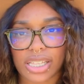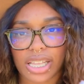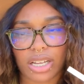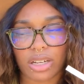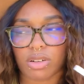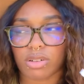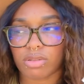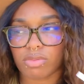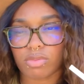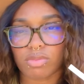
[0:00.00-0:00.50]
like
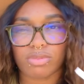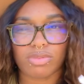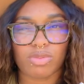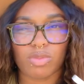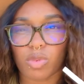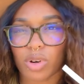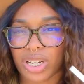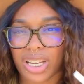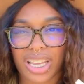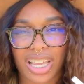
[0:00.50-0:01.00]

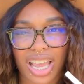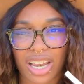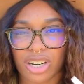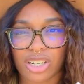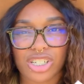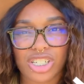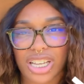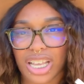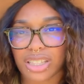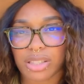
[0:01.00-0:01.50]
woody
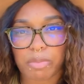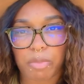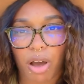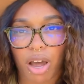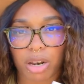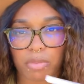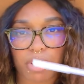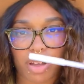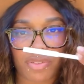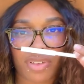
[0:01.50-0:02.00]
energy at the
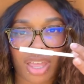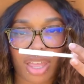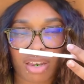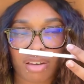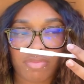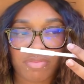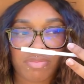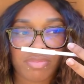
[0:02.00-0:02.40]
bottom of it.